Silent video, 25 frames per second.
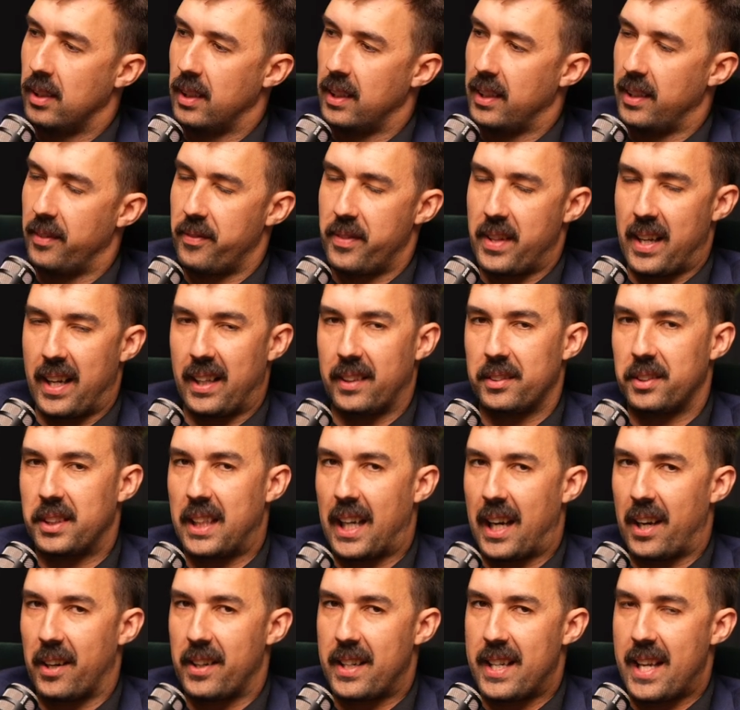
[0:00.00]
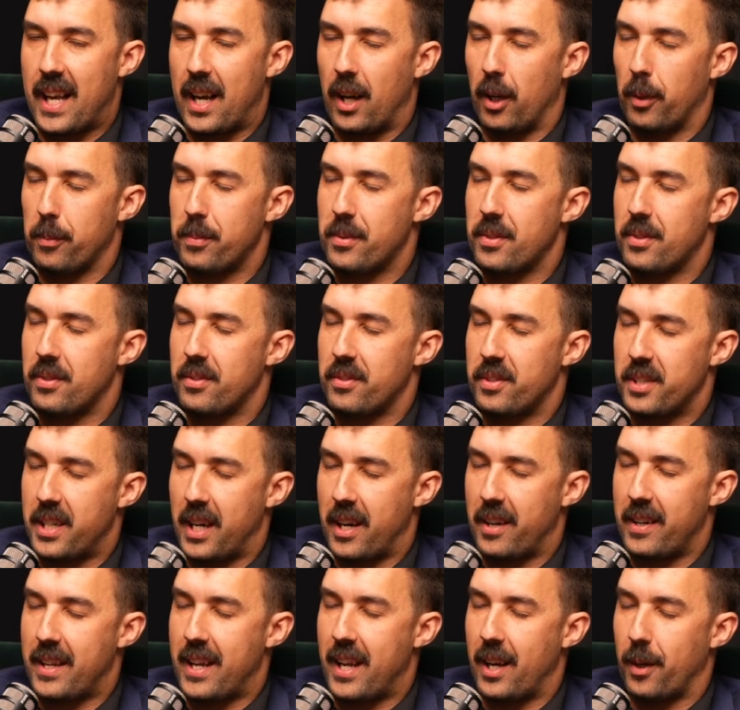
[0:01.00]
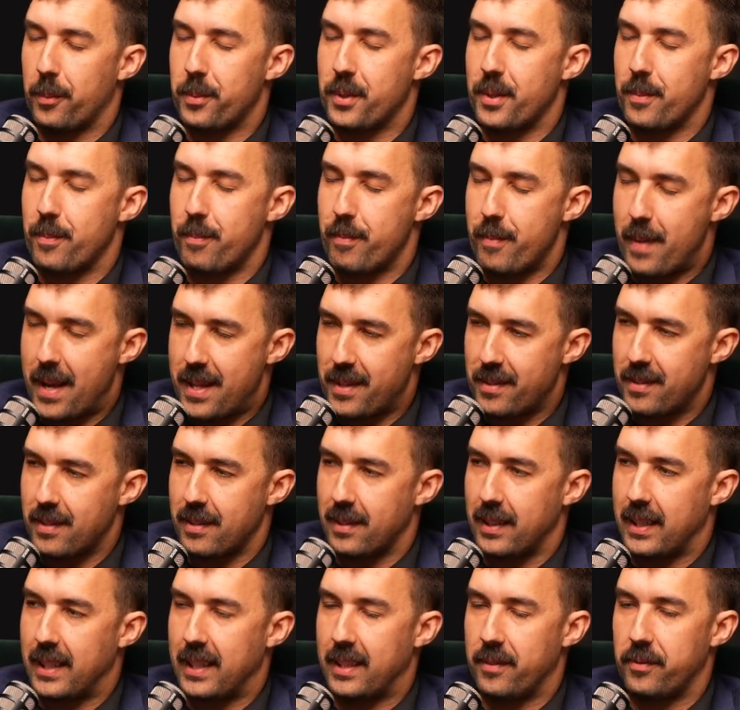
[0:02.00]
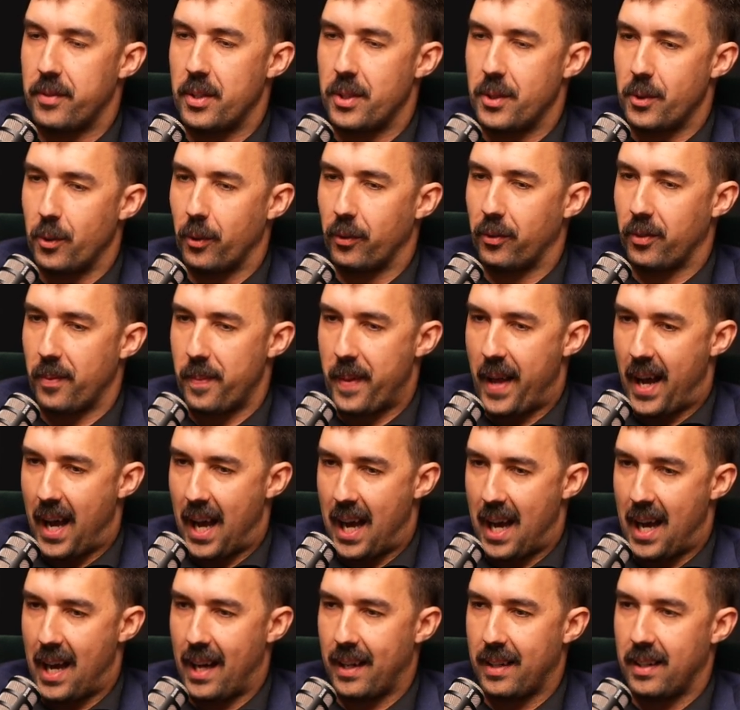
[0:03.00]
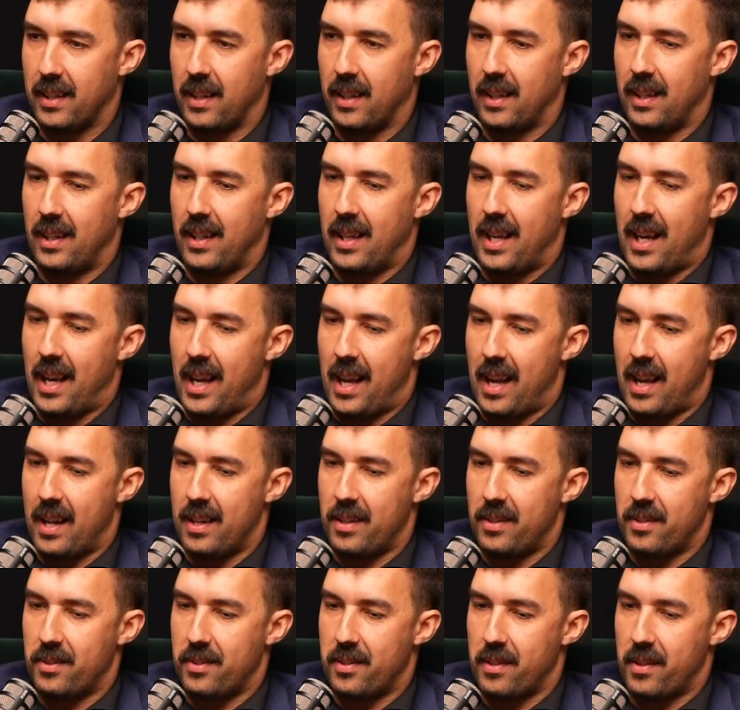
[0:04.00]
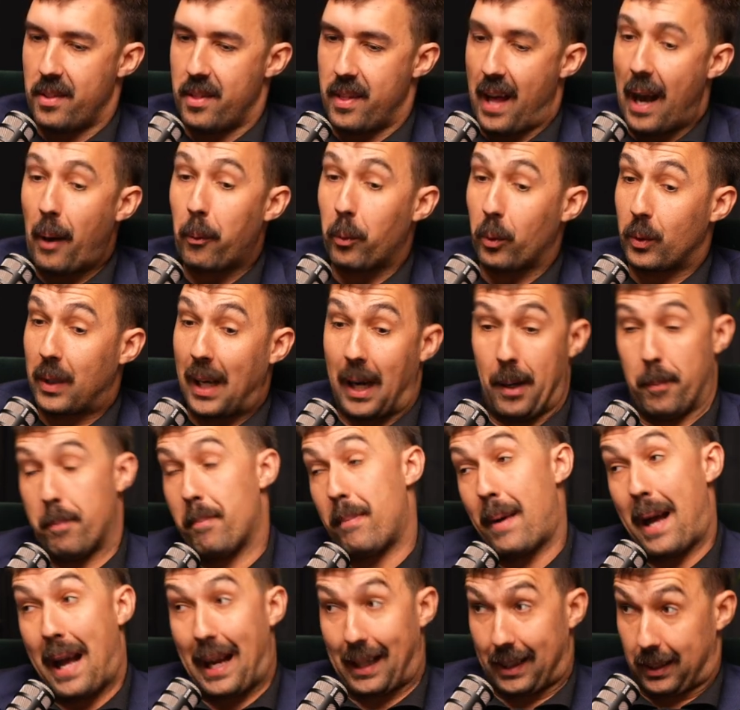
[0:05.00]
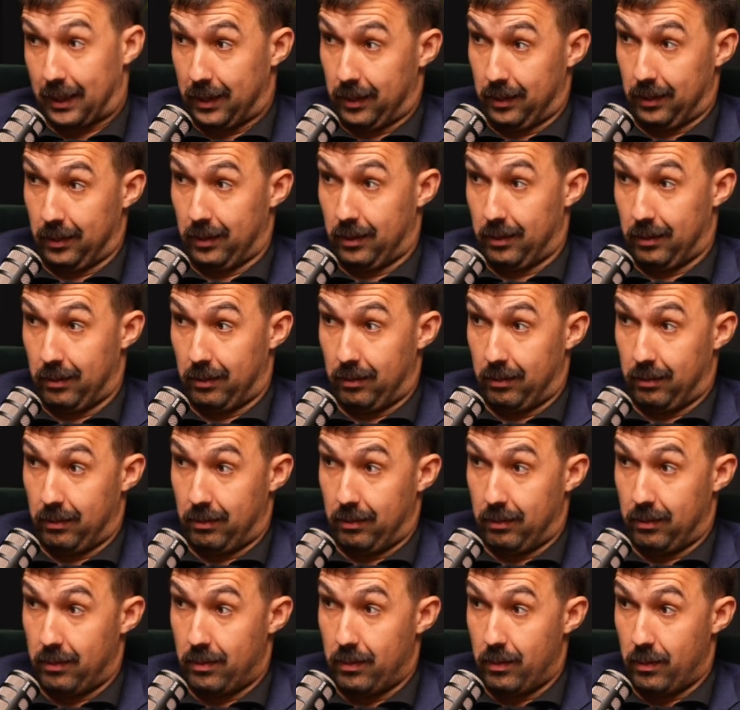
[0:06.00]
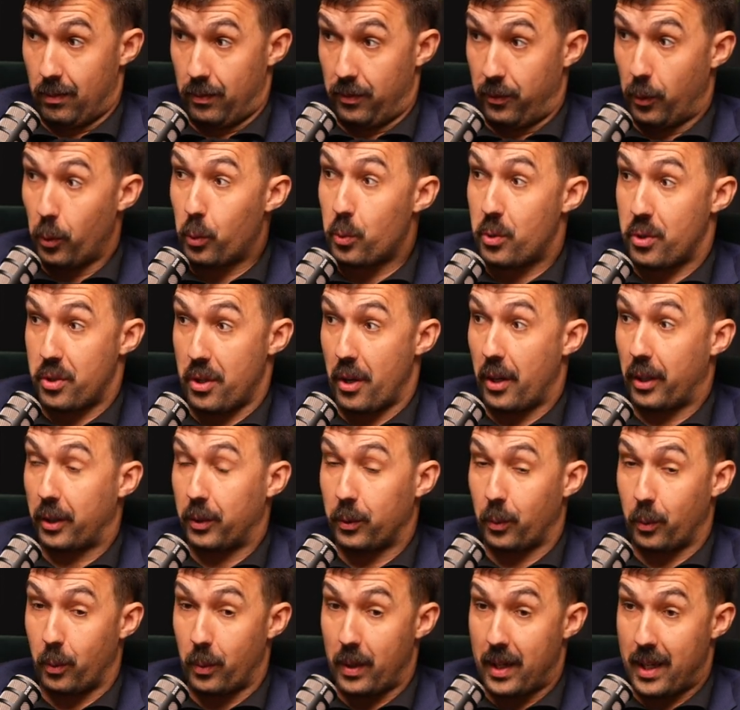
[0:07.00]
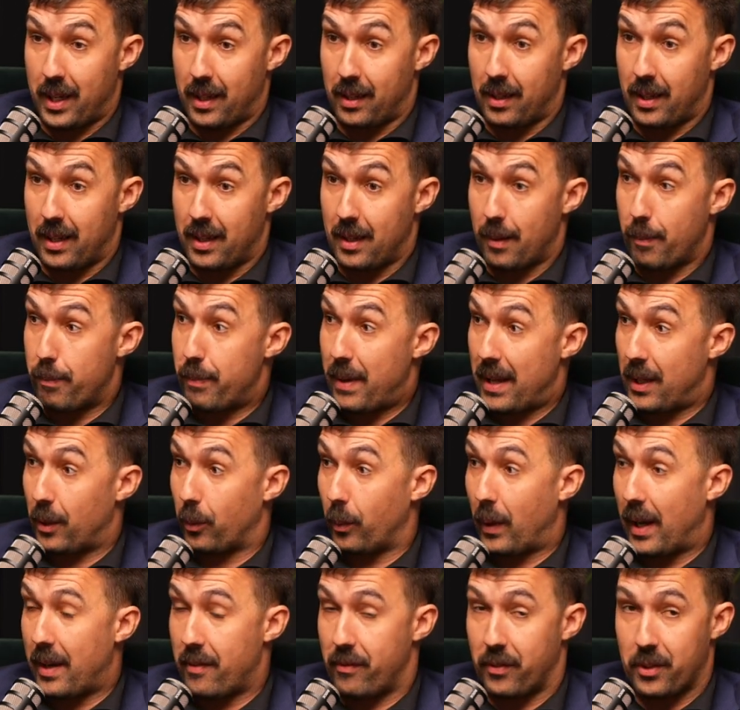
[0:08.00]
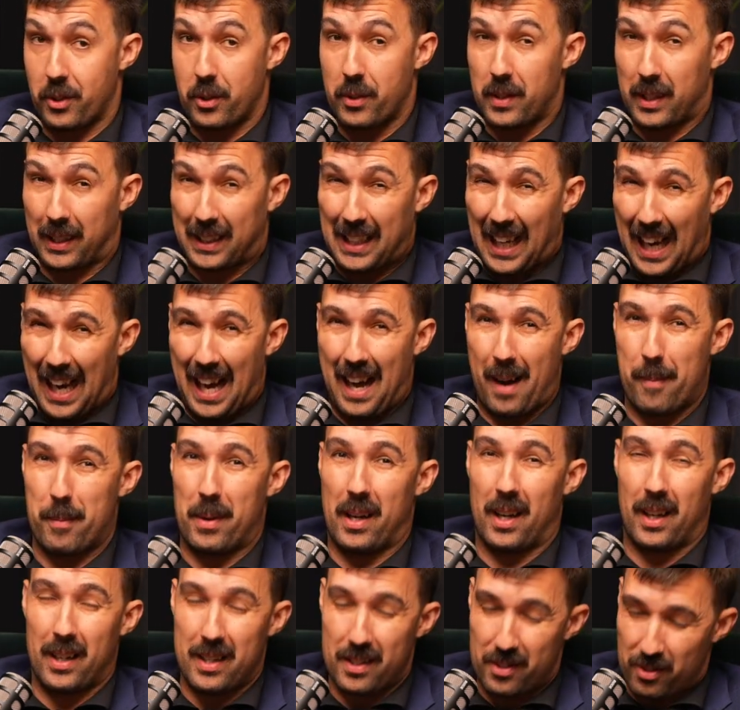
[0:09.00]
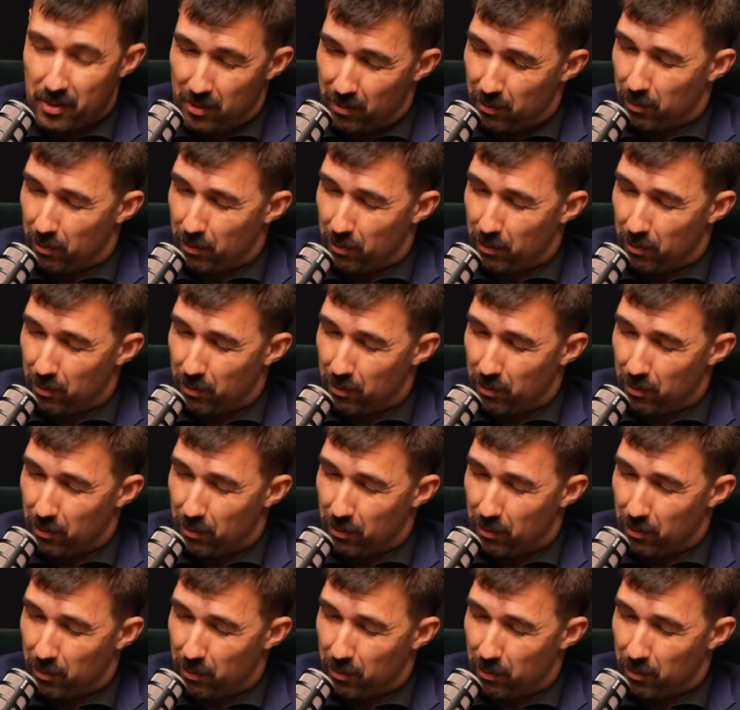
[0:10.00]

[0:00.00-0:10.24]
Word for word: Love that. Charity helps. Charity helps immensely. You do it from the heart, and that will come back full circle in in a better way for you. The karma is